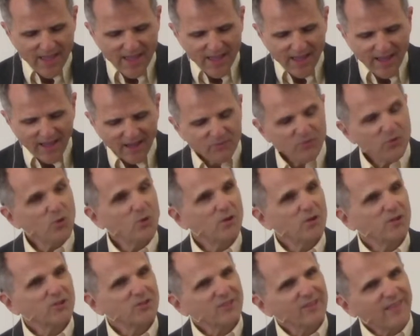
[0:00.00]
A few
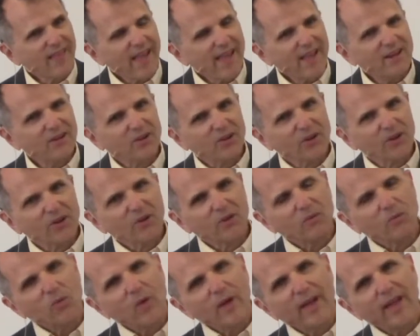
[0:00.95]
years later,
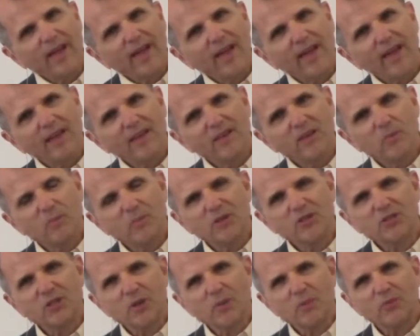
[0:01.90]
when the
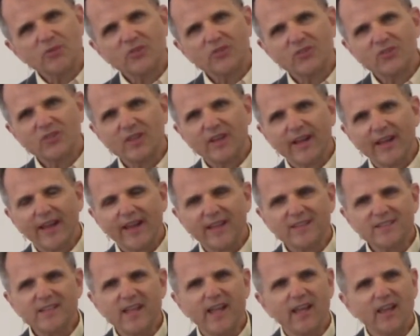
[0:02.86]
bishop's
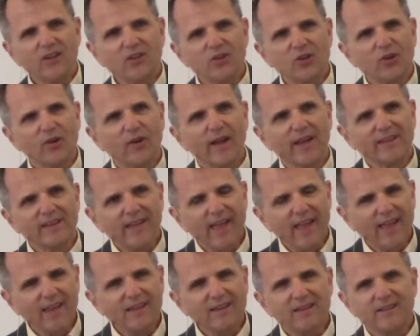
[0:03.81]
tenure at
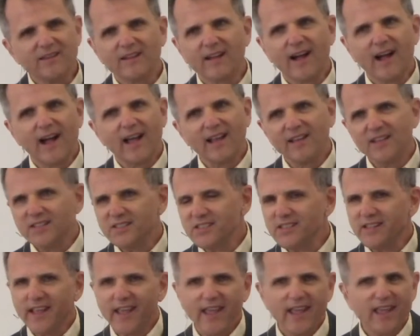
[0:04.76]
Kenyon College
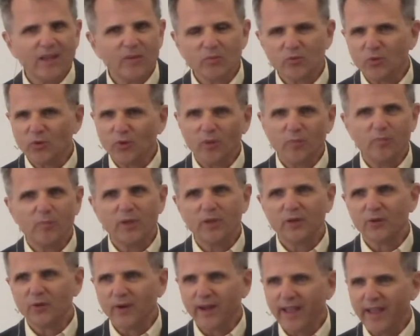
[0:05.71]
came to a
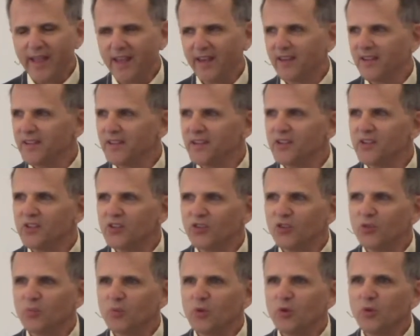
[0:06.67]
bitter end in a
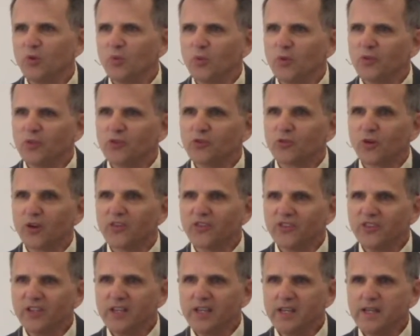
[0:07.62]
dispute with the
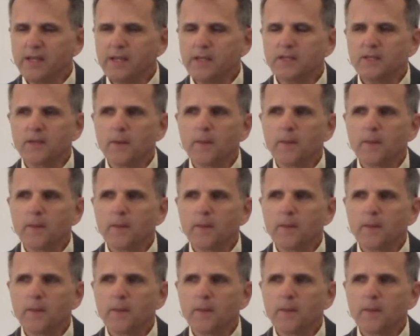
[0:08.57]
trustees,